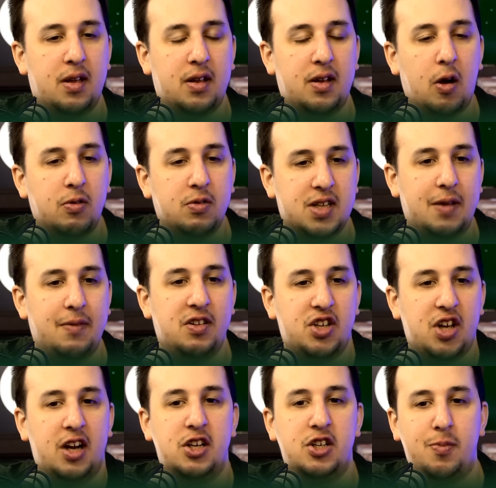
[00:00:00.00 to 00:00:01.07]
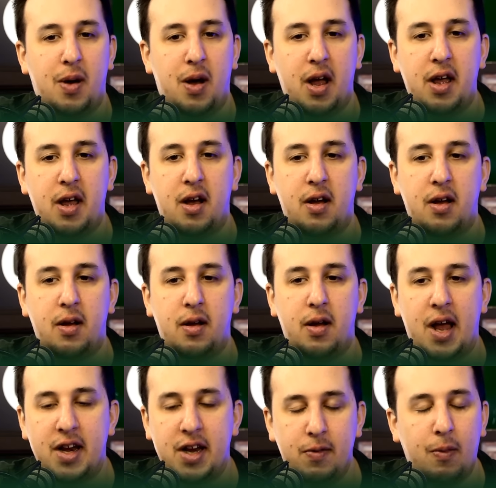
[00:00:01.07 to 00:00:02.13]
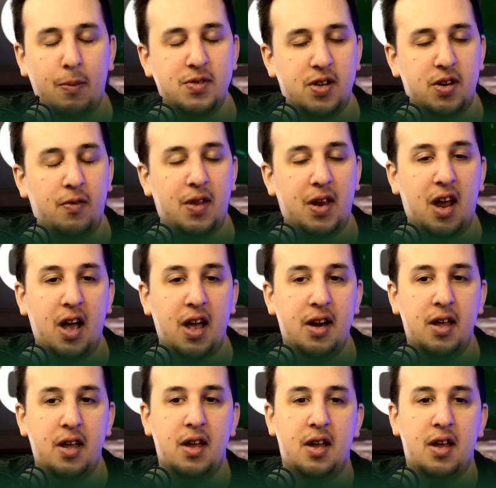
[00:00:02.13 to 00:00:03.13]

goal saving challenge by uh, Andy Robertson on the line.